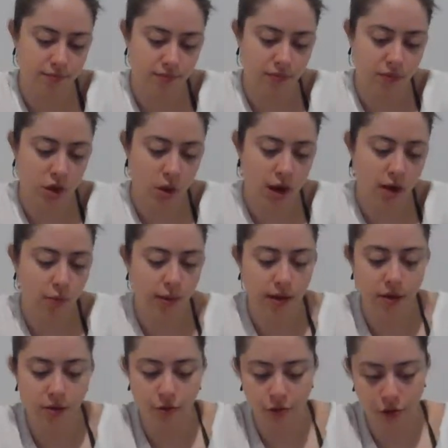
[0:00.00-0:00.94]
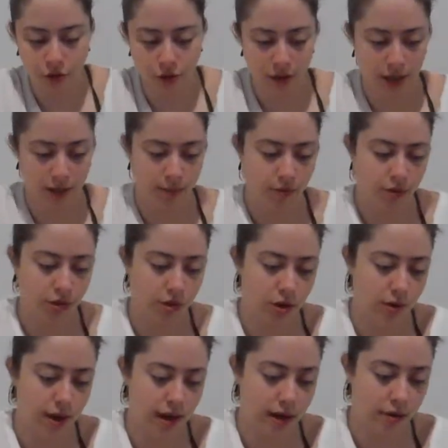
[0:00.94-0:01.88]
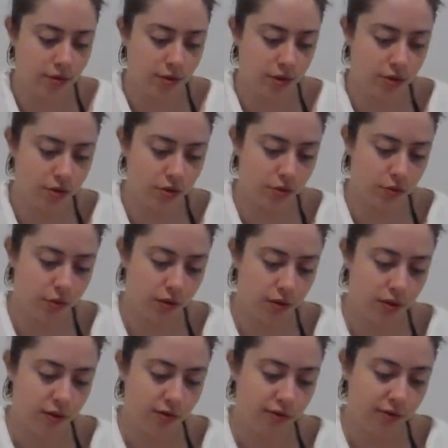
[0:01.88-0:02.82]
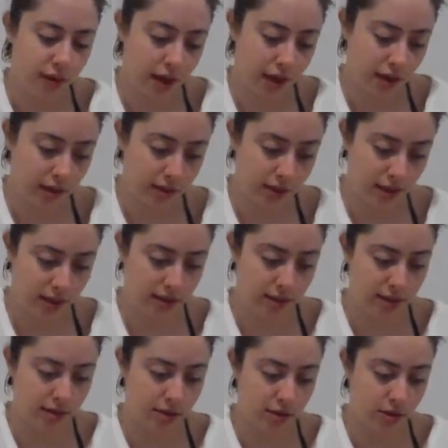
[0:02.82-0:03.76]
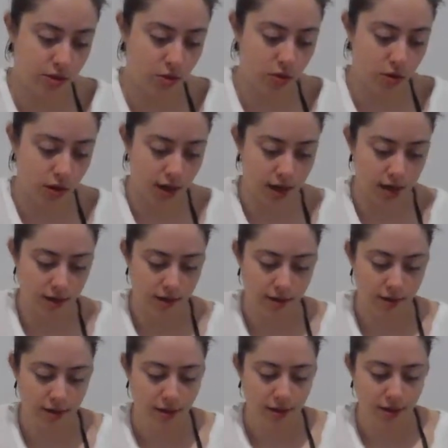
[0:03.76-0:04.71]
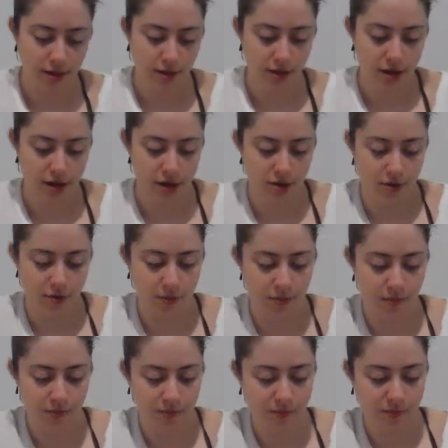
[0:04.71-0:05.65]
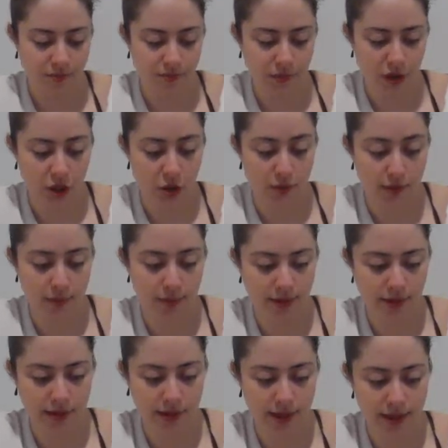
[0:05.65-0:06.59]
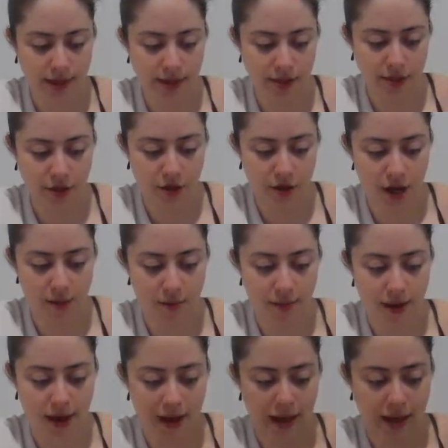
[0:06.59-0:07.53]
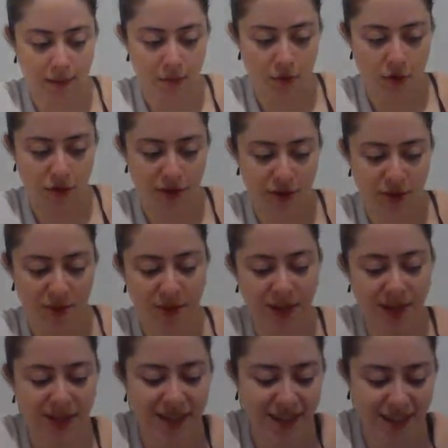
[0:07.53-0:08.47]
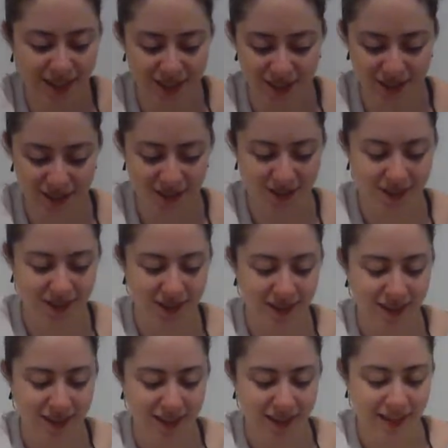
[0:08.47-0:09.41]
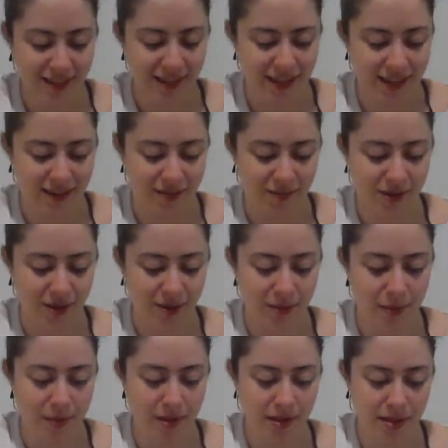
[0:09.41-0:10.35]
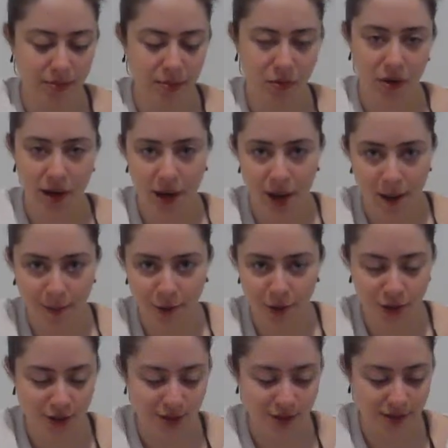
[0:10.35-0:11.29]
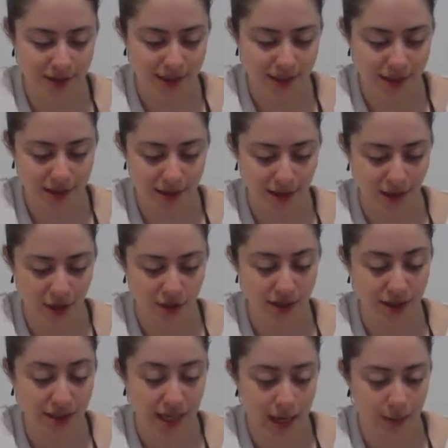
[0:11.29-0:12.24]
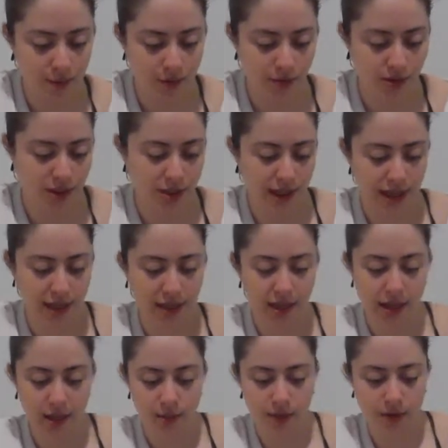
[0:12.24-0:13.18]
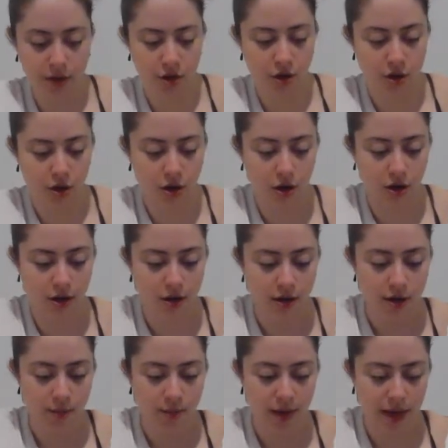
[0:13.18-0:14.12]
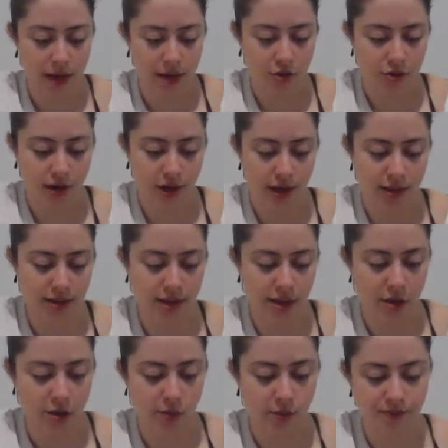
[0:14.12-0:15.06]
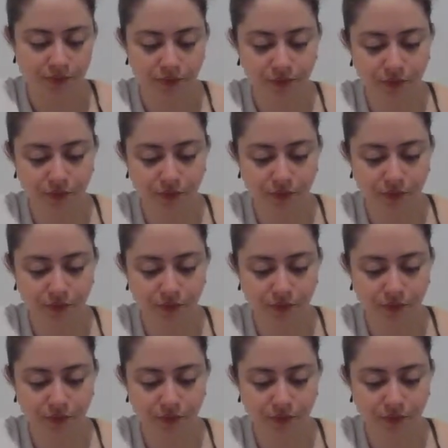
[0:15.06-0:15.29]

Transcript: read nutrition labels, know how to find things in the store, and go in with a list so you're not buying more than you really need to. And what are maybe some great options and good staples to like keep in your pantry. So